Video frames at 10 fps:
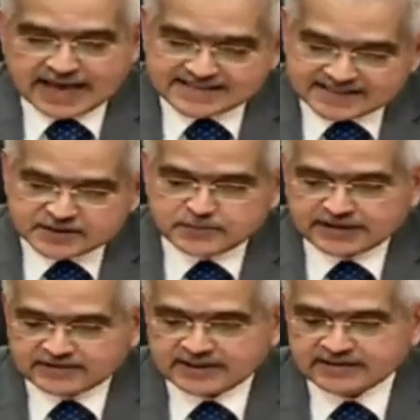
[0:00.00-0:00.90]
as
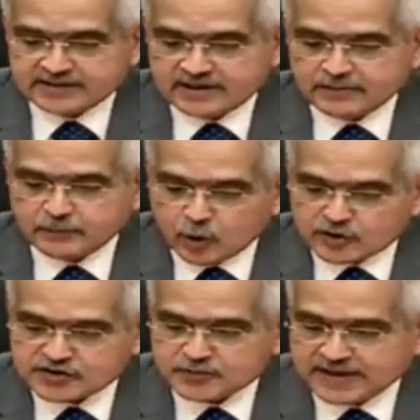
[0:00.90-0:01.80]
expected,
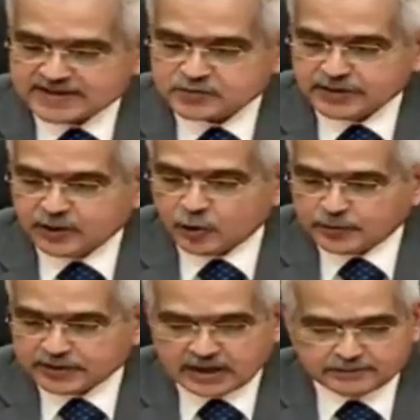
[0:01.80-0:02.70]
more space will
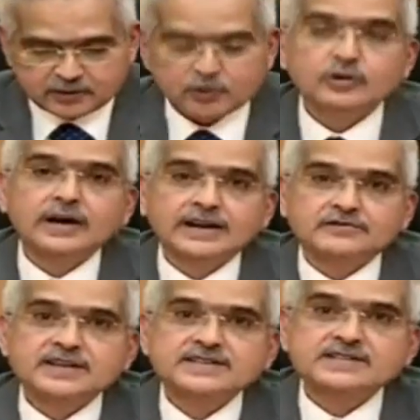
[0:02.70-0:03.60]
open up to
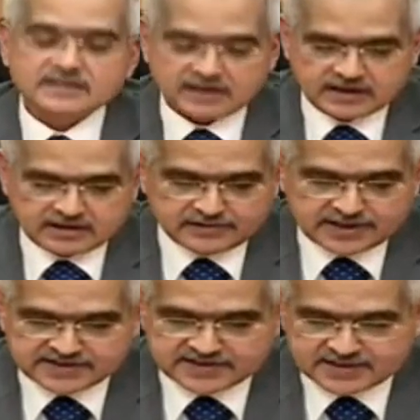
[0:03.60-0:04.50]
address the
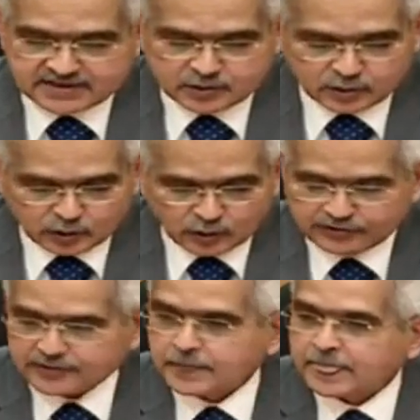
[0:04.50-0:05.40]
risks to
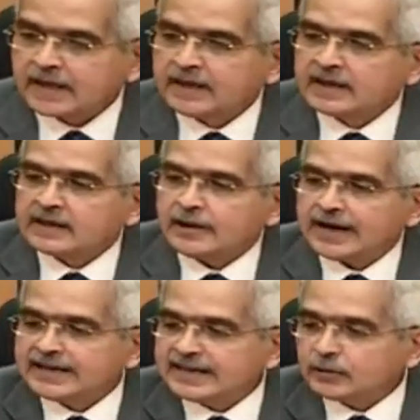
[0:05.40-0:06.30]
growth. Now,
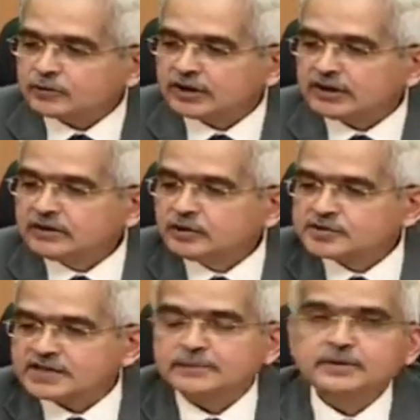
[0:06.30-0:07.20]
I now turn
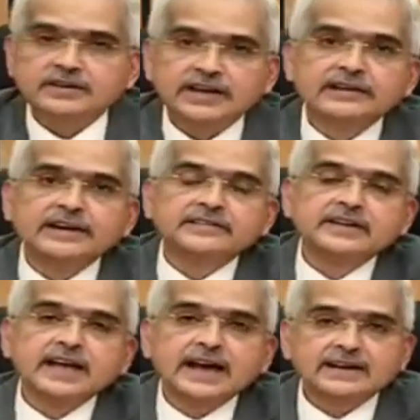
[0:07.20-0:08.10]
to some
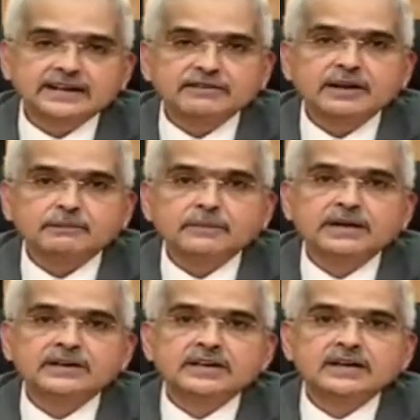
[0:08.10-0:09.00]
regulatory and
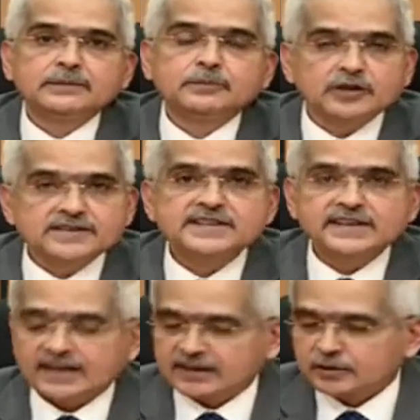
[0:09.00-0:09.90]
development
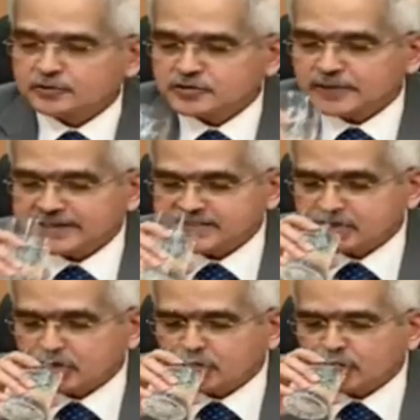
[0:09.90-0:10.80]
policy announcements.